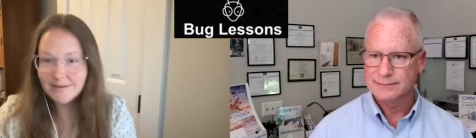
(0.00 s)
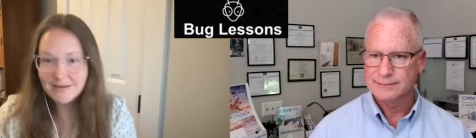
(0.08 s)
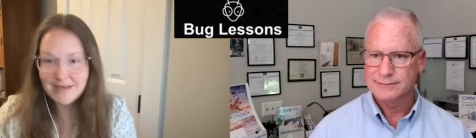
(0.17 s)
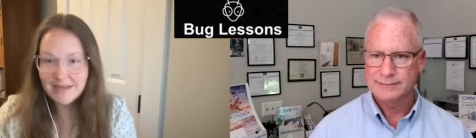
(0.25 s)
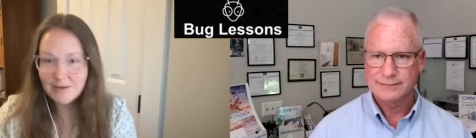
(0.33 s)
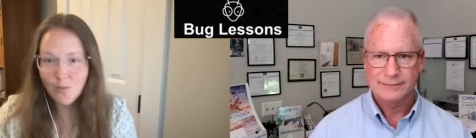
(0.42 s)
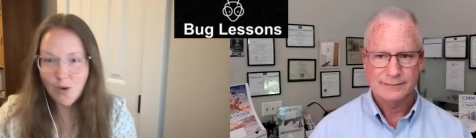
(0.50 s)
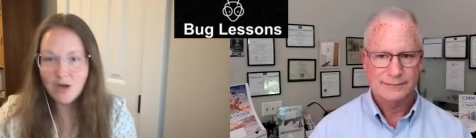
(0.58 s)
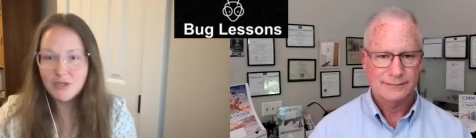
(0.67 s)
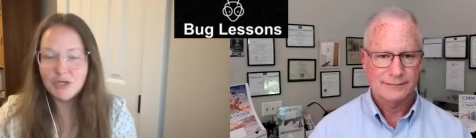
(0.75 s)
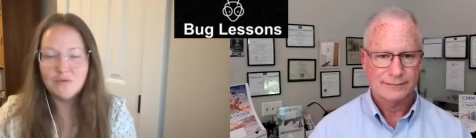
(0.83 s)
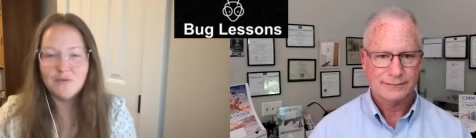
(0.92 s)
Speaker 1: he walked
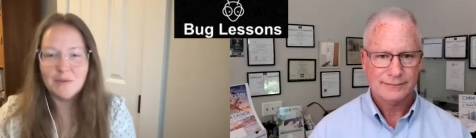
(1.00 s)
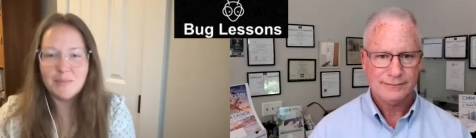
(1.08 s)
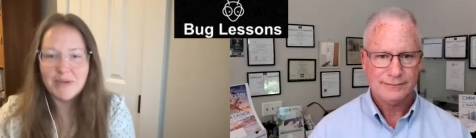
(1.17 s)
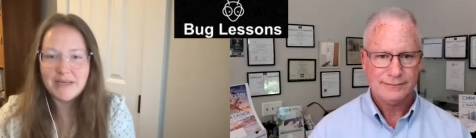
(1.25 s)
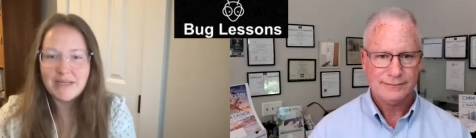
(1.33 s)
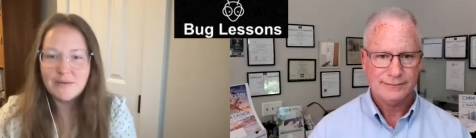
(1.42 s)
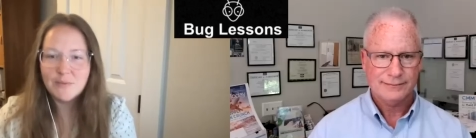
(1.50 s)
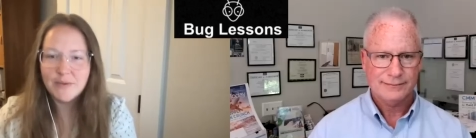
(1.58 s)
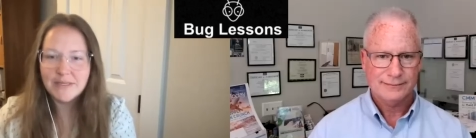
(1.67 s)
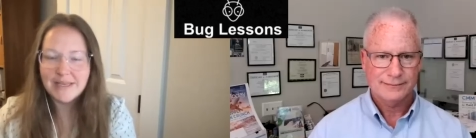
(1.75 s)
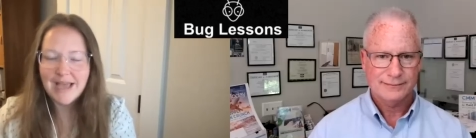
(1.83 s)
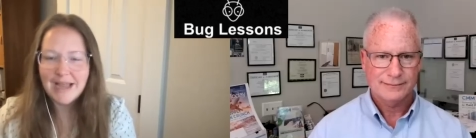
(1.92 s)
over, but he
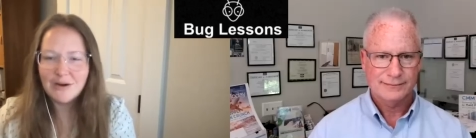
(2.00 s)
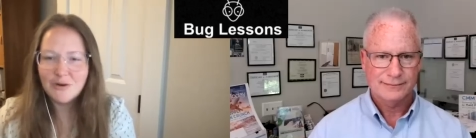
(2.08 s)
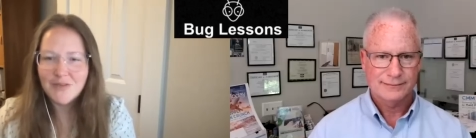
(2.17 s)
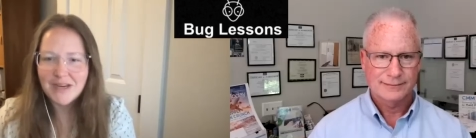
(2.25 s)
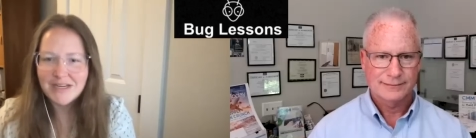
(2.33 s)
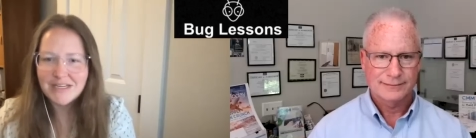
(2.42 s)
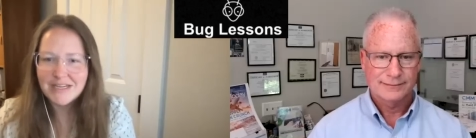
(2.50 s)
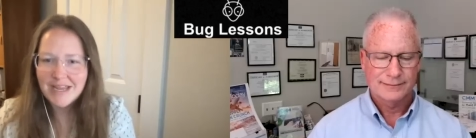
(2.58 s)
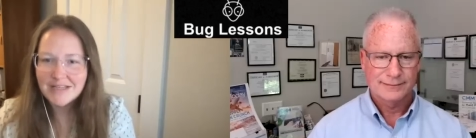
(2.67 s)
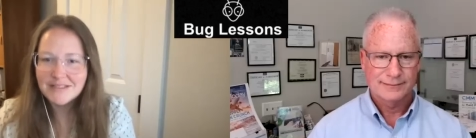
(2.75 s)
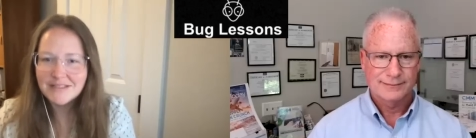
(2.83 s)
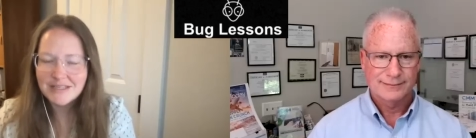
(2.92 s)
really aggravated a
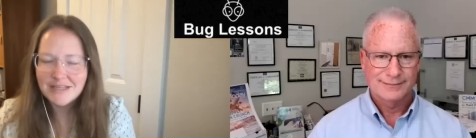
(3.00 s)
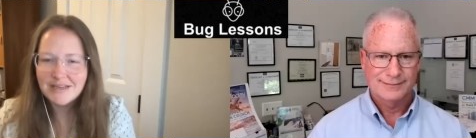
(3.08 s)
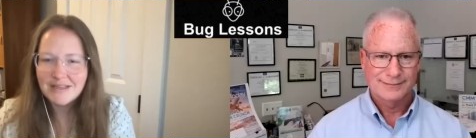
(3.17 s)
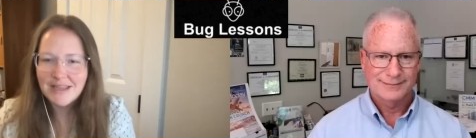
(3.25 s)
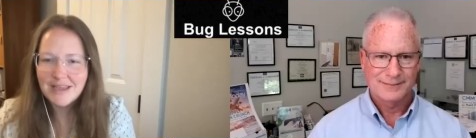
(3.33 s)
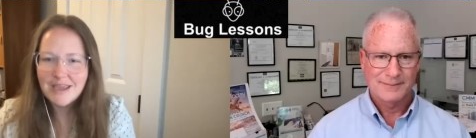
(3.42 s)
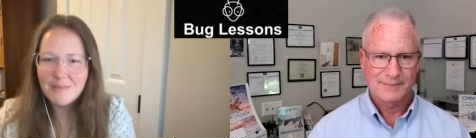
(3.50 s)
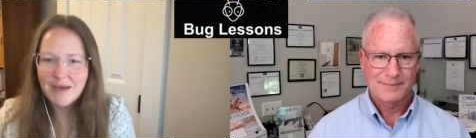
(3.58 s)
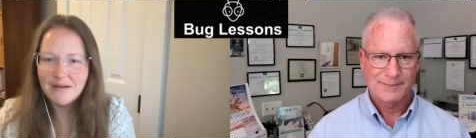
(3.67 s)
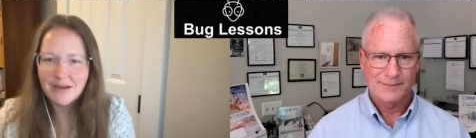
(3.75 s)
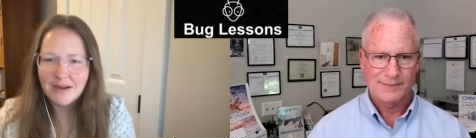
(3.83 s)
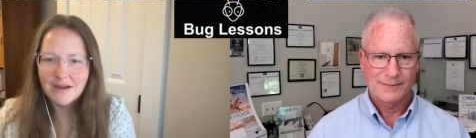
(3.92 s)
nest, and, and they came out,
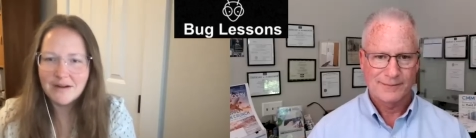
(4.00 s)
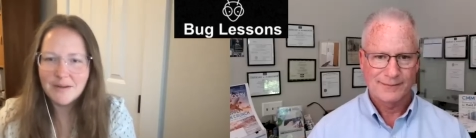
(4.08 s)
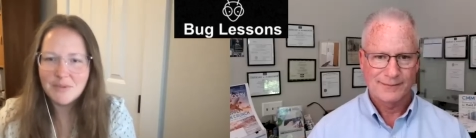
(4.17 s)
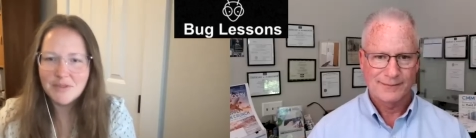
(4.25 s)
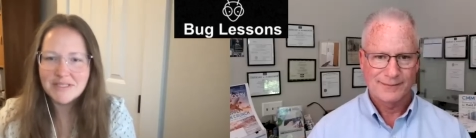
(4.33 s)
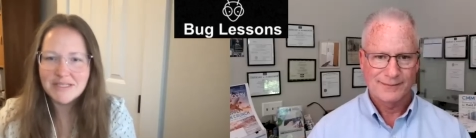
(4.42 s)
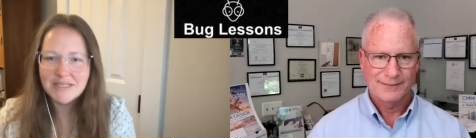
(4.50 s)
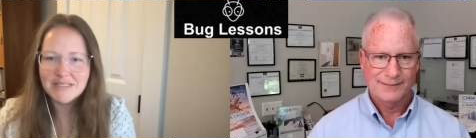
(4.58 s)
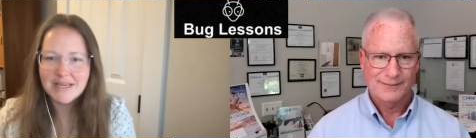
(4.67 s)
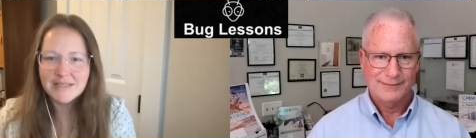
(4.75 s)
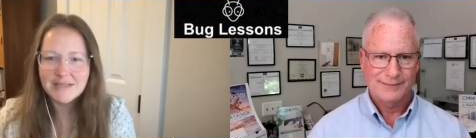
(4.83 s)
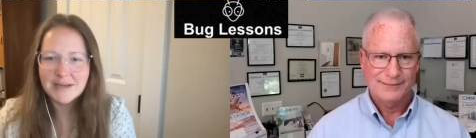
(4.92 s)
and I got a couple of stings
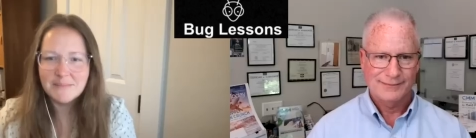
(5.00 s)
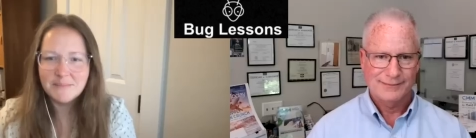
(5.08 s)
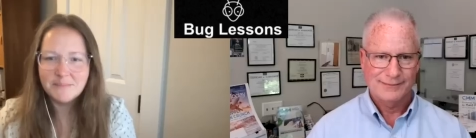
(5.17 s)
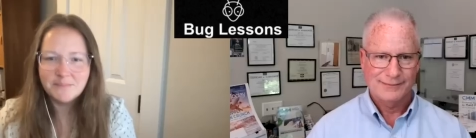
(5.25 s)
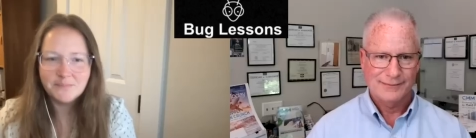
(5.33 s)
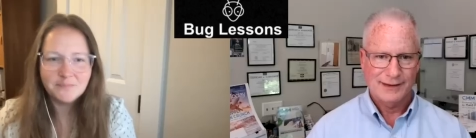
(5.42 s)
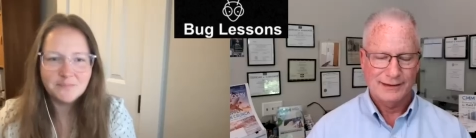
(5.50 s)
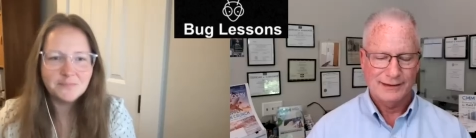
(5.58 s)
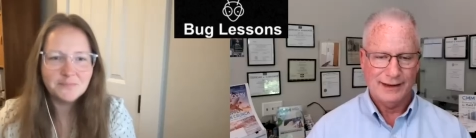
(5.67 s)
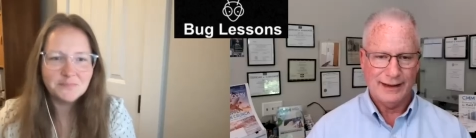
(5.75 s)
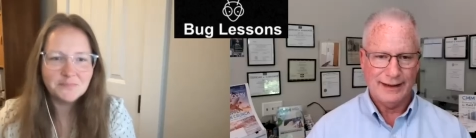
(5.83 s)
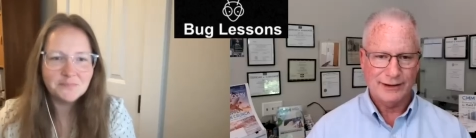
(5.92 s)
that time.
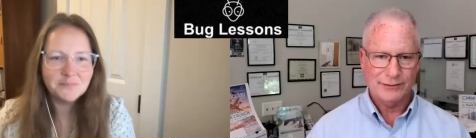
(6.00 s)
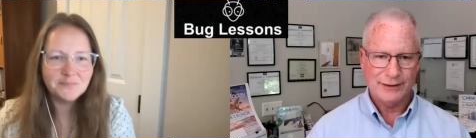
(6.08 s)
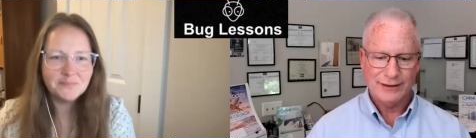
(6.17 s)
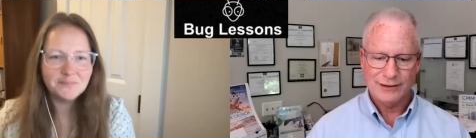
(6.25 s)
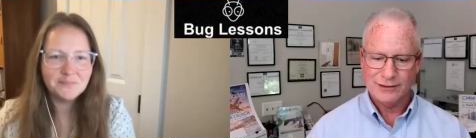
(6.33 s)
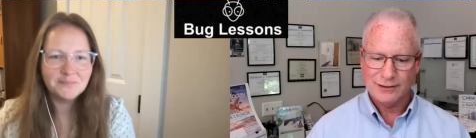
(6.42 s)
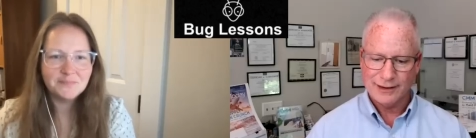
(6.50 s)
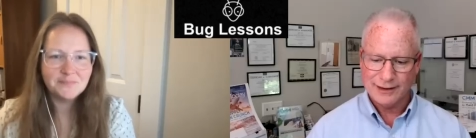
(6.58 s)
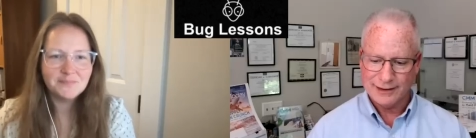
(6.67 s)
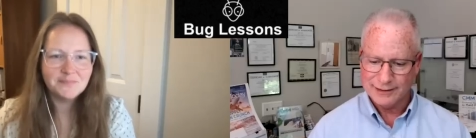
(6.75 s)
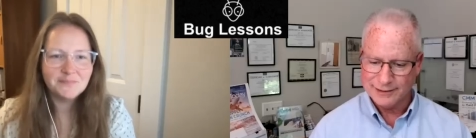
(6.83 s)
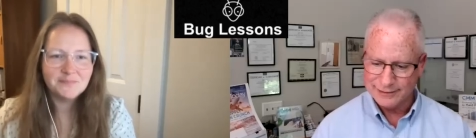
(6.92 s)
Speaker 2: Angry little
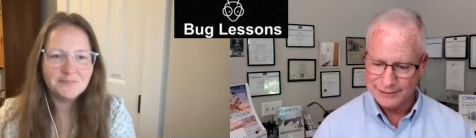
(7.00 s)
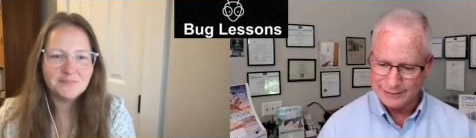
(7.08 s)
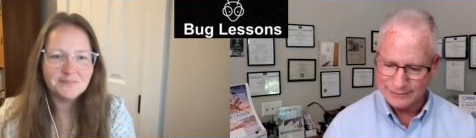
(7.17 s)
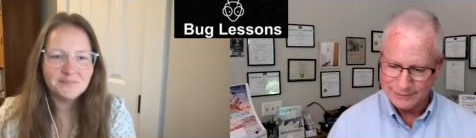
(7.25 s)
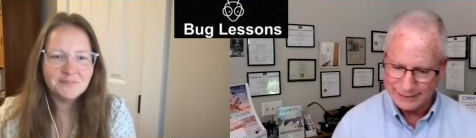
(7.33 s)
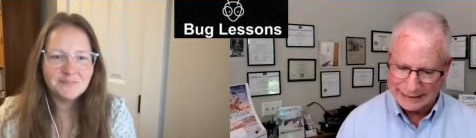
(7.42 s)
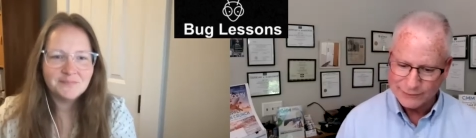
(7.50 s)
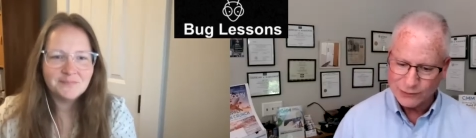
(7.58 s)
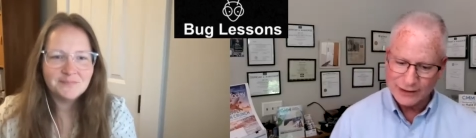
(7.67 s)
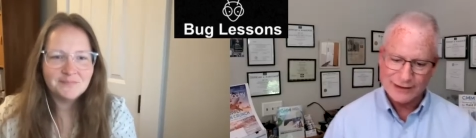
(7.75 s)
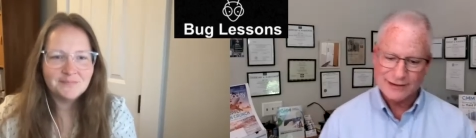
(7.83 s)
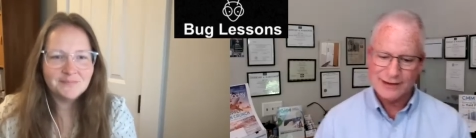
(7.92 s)
uh,
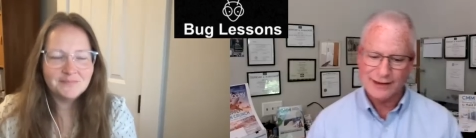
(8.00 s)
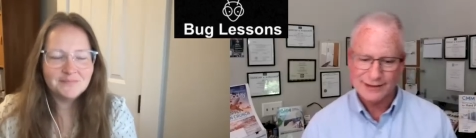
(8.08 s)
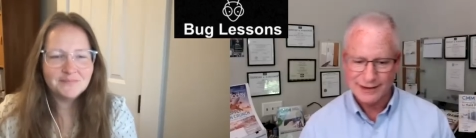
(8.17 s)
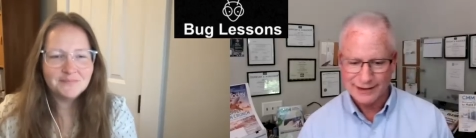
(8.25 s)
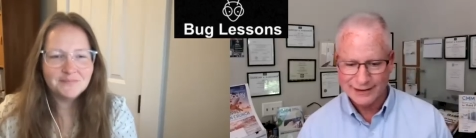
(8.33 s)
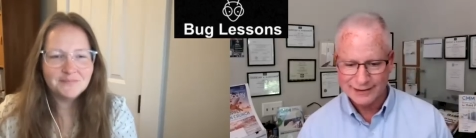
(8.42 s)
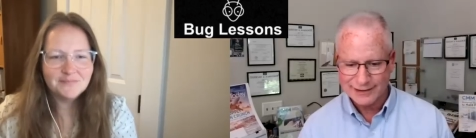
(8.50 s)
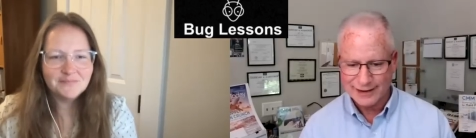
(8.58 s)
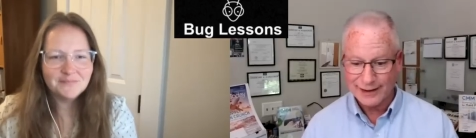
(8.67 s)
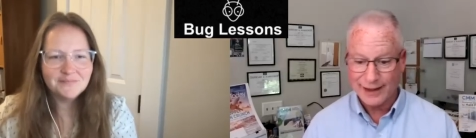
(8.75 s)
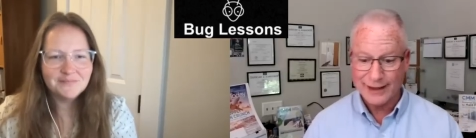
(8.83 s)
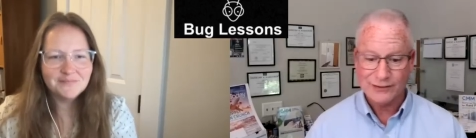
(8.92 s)
evil insects, I guess.
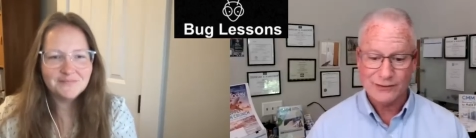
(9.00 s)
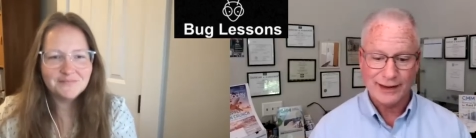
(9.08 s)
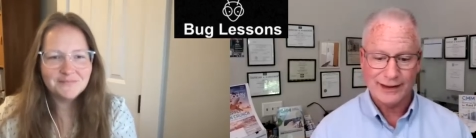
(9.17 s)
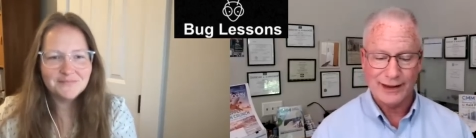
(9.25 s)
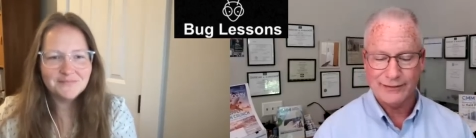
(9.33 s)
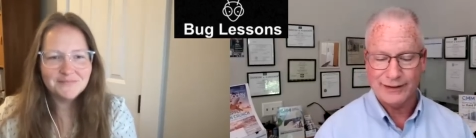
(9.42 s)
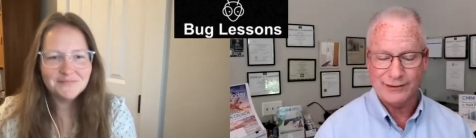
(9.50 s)
I, I don't like how they